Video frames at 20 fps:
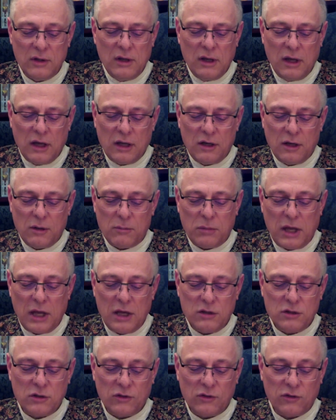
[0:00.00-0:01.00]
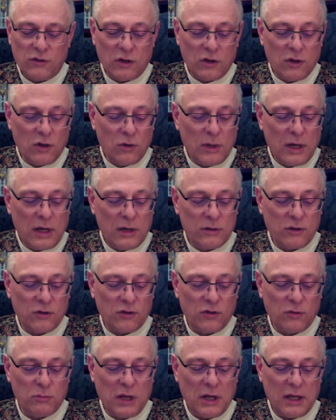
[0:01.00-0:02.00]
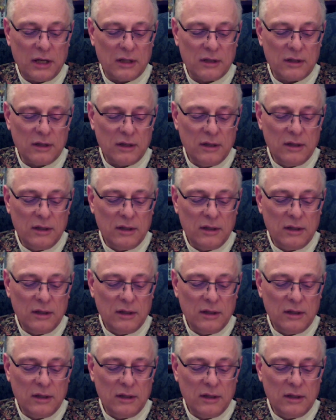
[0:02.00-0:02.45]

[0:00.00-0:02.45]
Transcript: and an impatience to go out and spread it.